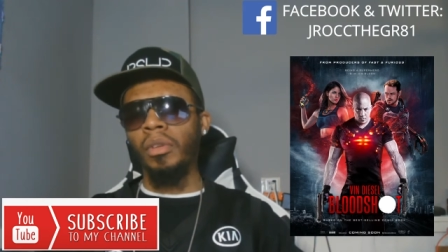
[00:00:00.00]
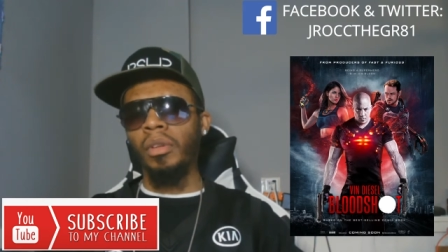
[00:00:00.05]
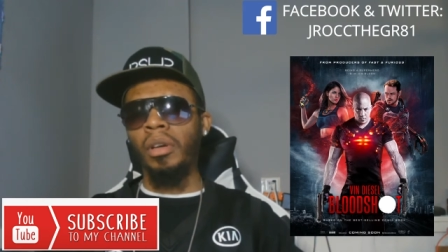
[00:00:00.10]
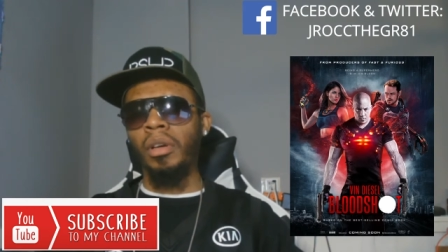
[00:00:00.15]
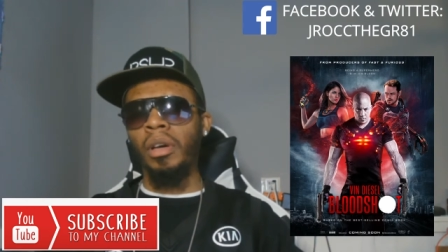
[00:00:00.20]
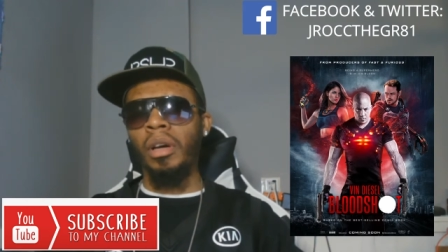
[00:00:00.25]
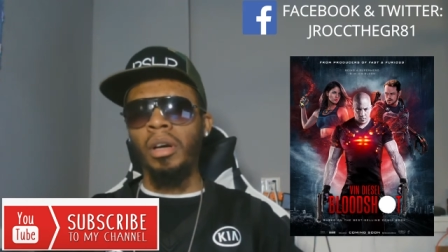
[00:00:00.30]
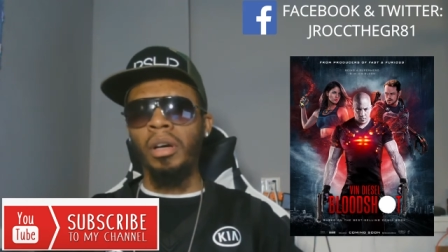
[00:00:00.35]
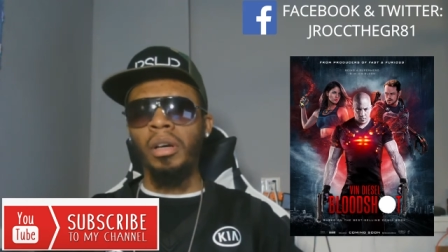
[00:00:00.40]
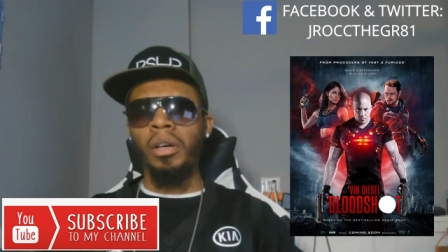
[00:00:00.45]

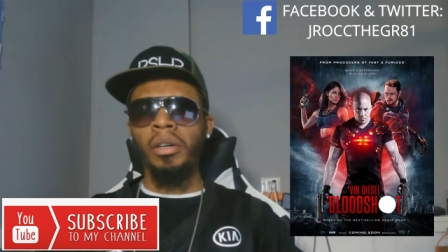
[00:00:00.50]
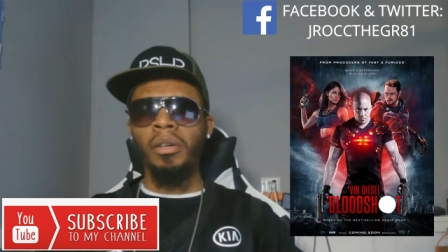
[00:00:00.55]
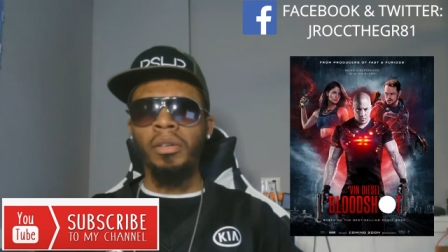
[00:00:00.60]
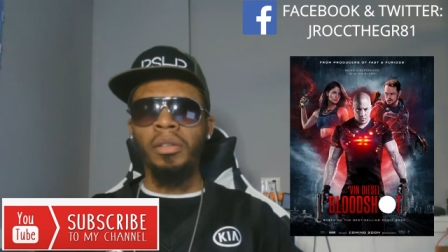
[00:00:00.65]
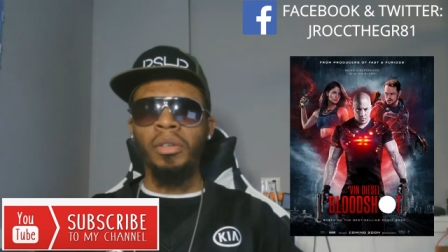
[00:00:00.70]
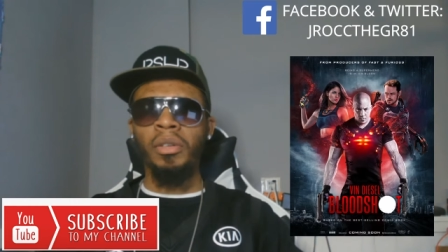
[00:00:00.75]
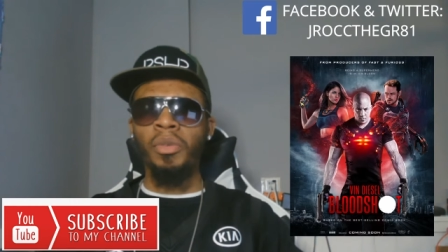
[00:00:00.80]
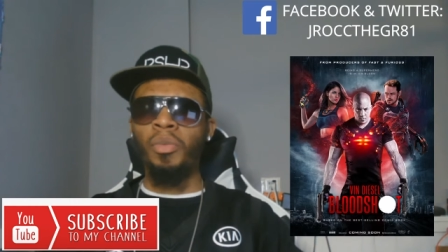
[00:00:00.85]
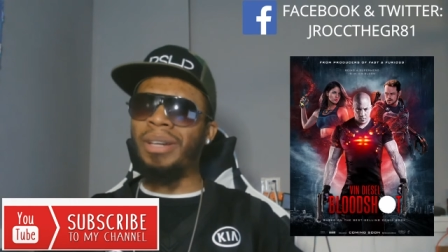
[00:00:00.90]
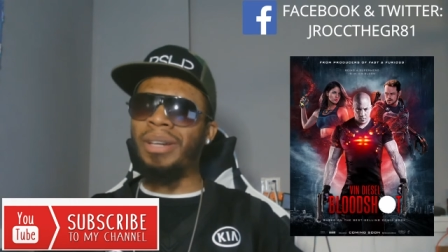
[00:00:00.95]
Uh,
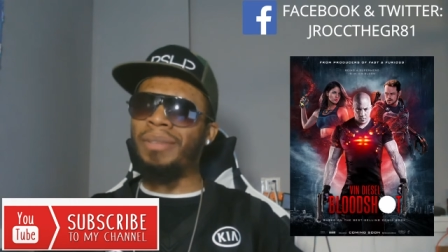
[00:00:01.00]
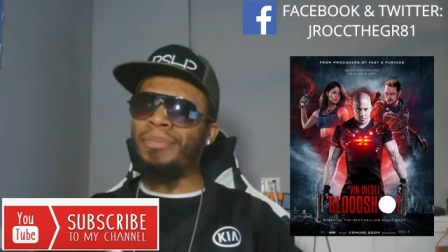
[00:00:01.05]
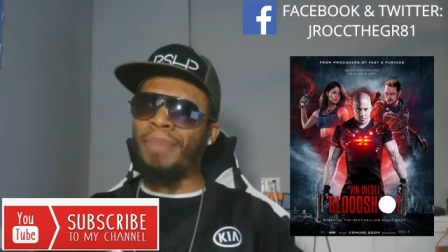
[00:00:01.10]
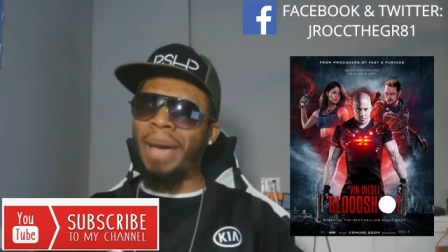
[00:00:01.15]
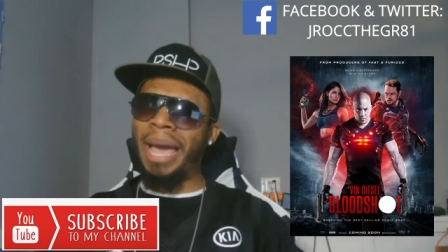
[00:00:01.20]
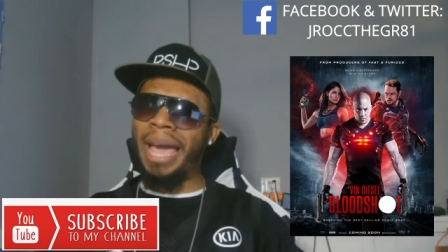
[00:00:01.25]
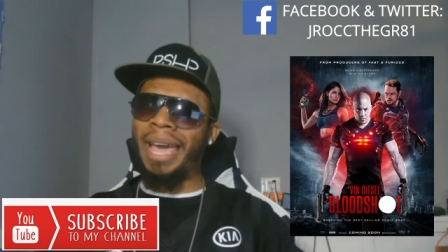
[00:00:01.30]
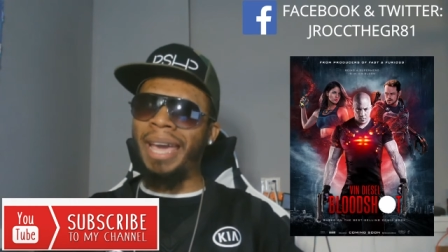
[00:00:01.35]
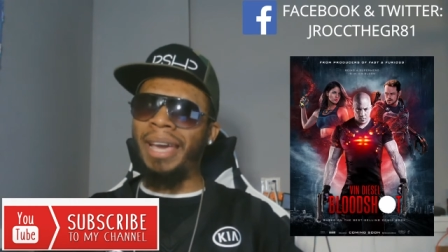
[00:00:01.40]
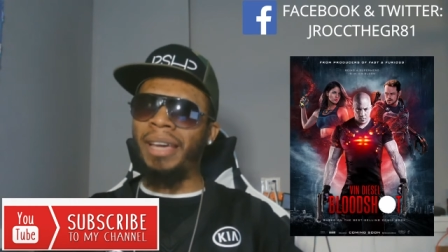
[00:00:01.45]
it wasn't
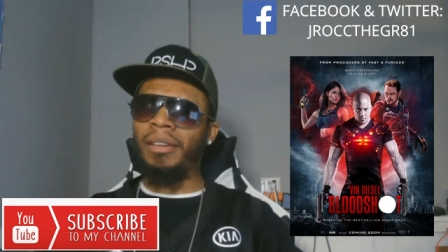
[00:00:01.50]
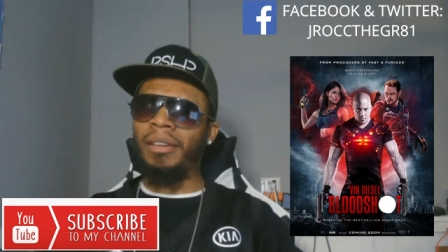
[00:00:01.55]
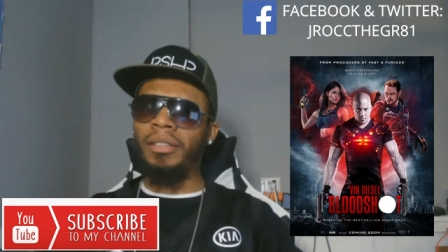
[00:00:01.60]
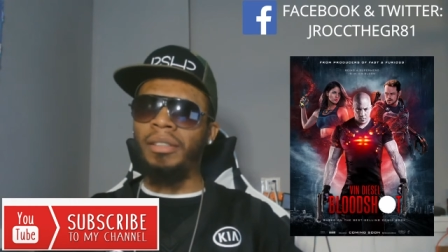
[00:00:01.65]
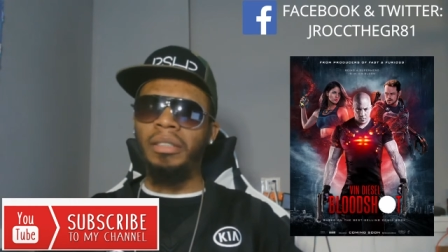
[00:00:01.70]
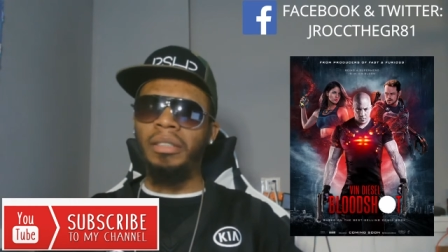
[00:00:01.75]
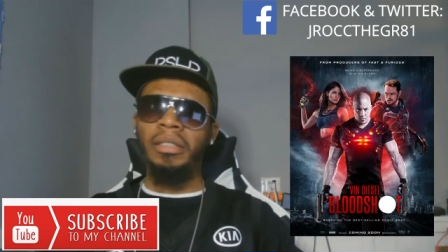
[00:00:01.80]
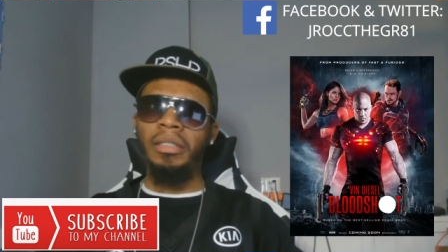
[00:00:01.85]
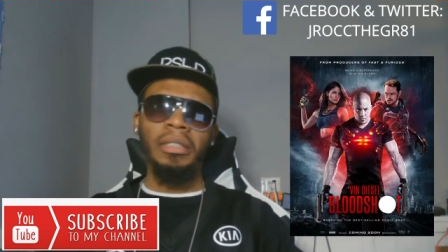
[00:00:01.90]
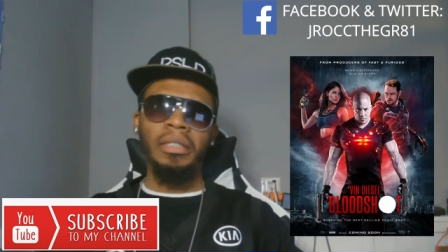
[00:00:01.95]
bad.
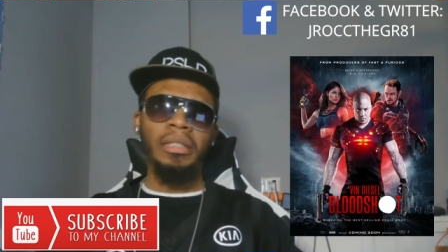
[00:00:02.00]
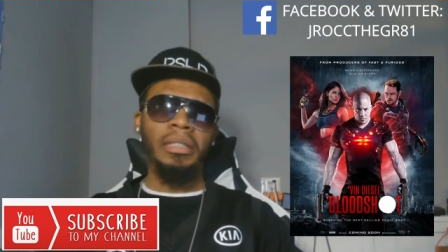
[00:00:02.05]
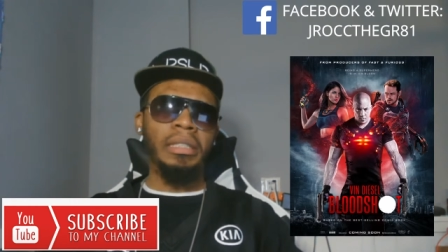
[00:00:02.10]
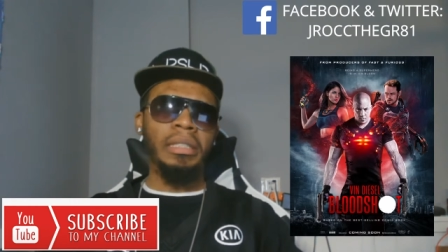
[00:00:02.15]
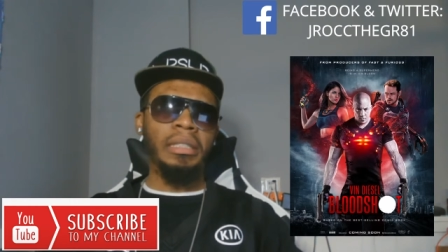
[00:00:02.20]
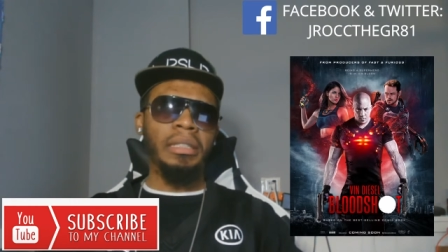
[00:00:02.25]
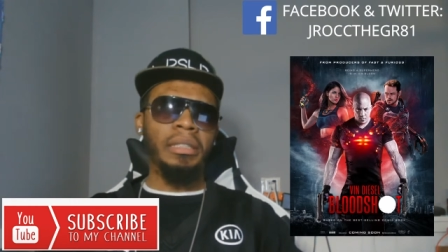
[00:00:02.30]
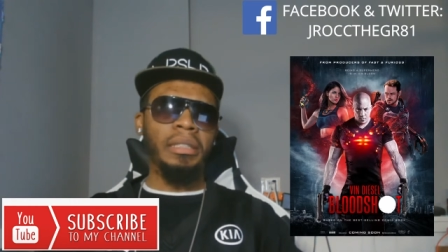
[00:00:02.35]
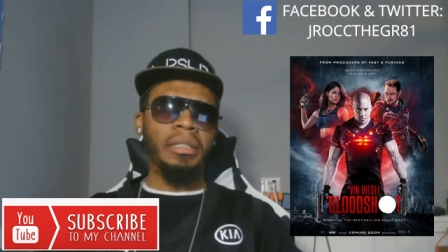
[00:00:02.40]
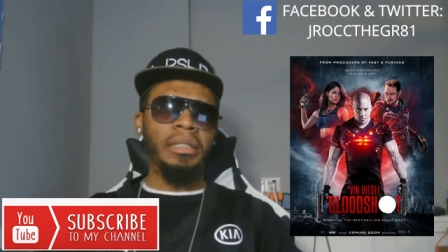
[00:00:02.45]

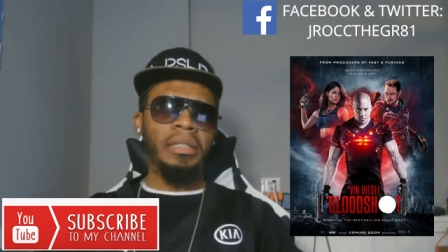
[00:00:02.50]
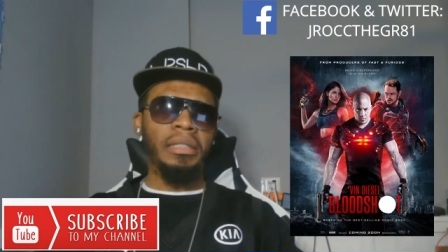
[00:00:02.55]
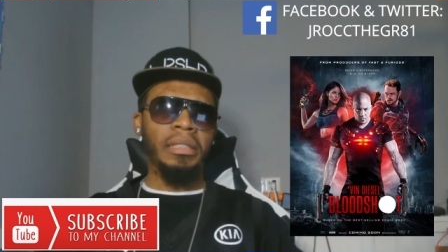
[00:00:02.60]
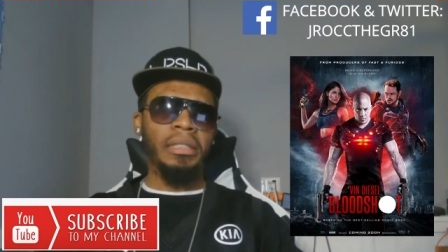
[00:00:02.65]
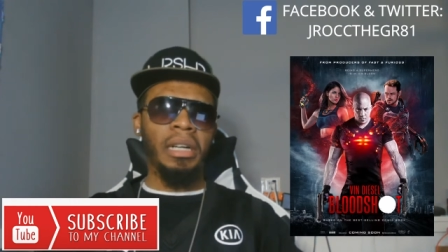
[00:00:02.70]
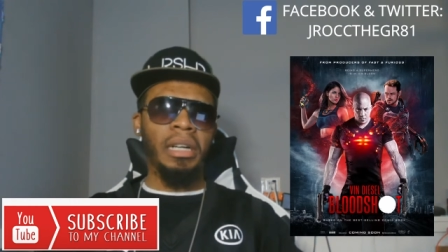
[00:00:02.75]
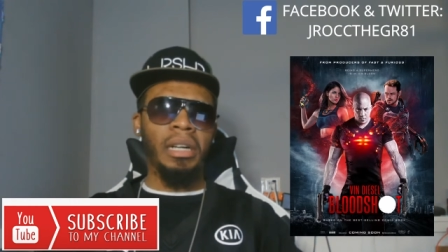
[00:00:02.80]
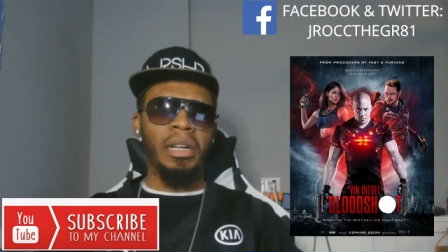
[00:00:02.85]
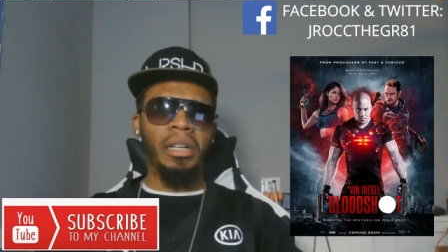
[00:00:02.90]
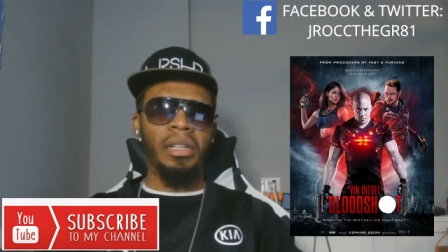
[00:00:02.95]

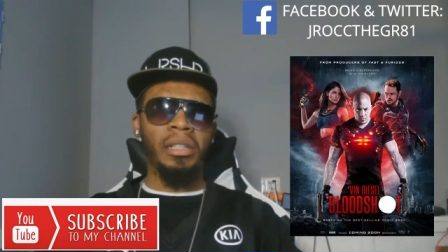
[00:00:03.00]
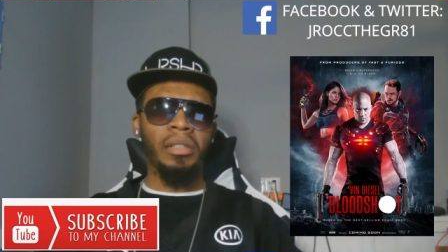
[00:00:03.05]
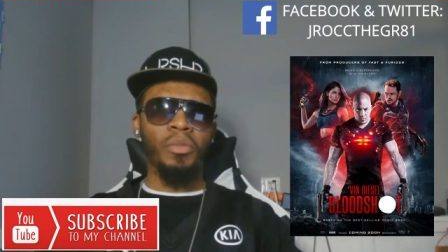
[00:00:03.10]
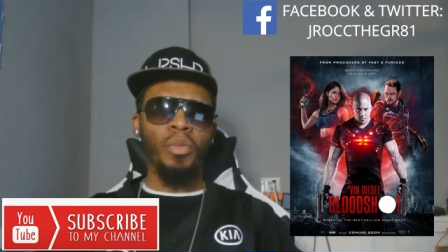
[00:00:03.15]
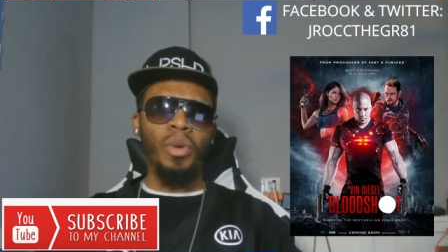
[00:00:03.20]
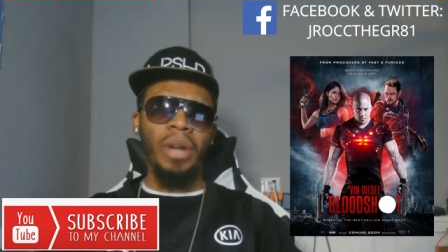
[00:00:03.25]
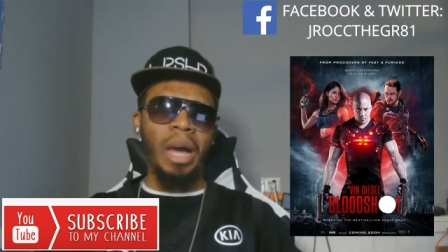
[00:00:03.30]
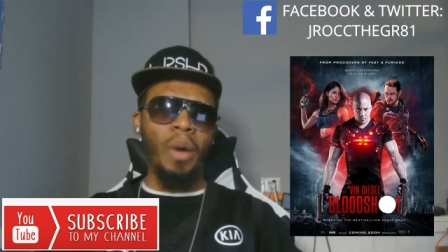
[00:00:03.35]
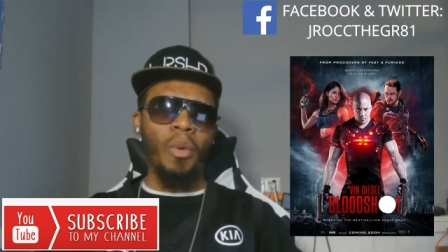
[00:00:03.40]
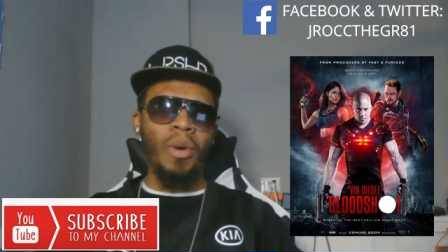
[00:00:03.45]
Uh,
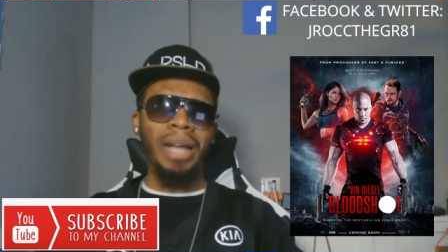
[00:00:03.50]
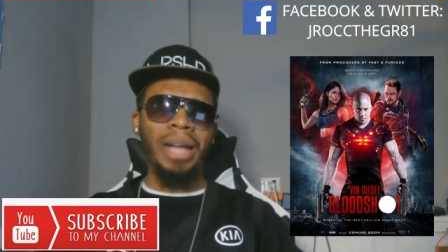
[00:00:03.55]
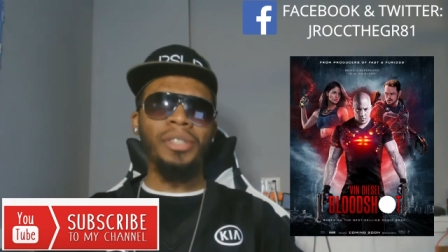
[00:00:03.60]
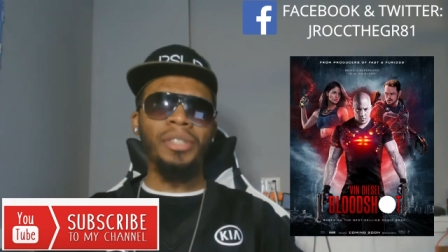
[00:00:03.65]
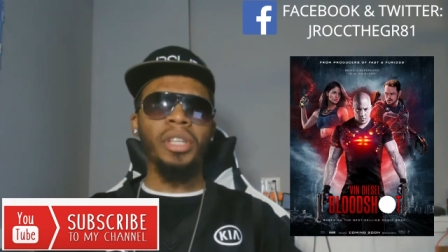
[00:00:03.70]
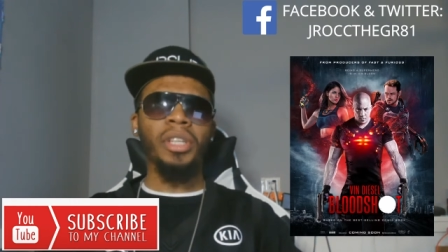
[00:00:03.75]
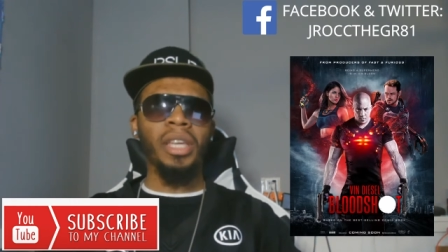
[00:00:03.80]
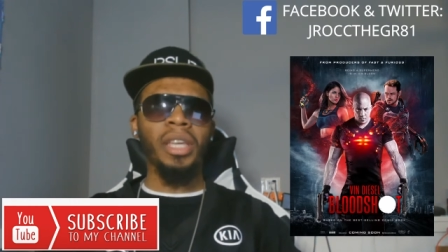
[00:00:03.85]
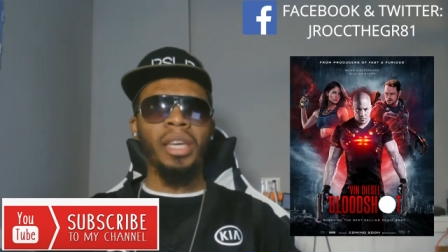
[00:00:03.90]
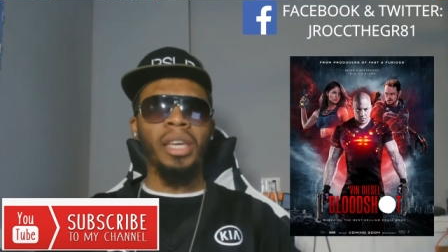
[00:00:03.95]
would I watch
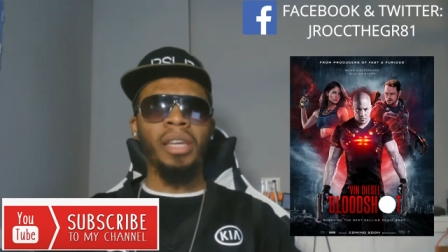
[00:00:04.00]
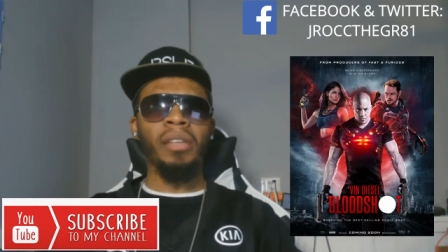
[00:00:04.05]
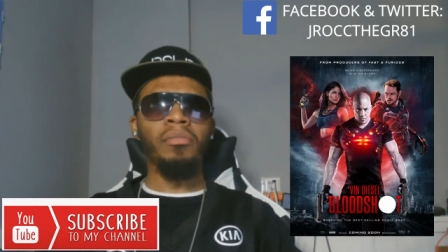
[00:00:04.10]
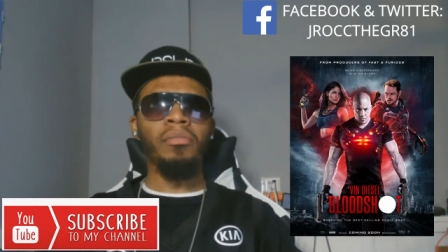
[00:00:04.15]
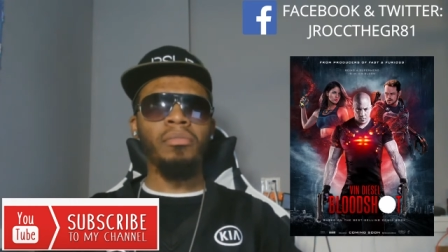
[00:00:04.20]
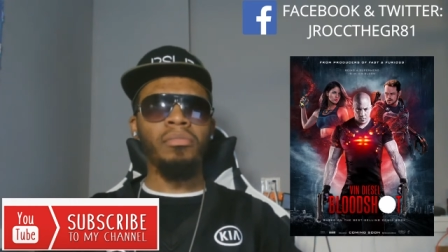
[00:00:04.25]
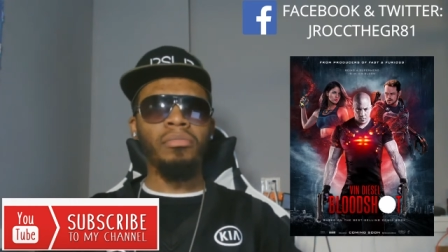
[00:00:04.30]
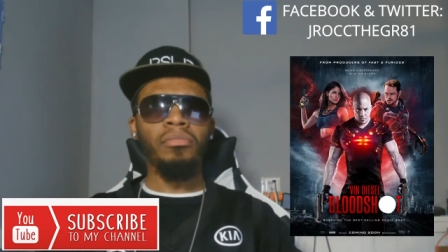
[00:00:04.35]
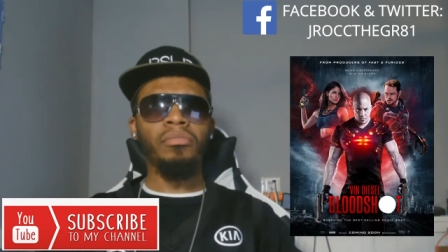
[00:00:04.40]
it again?